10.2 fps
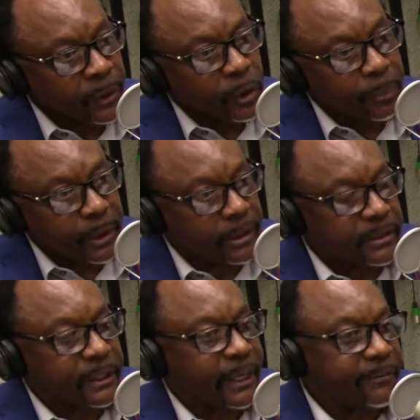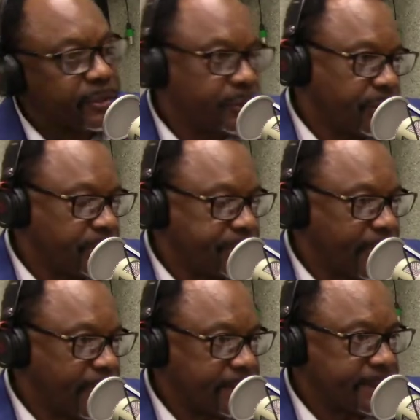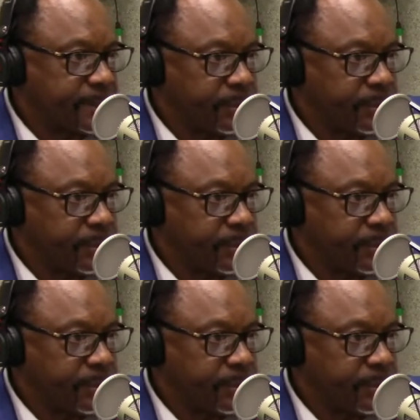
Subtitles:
you purchased a life insurance policy,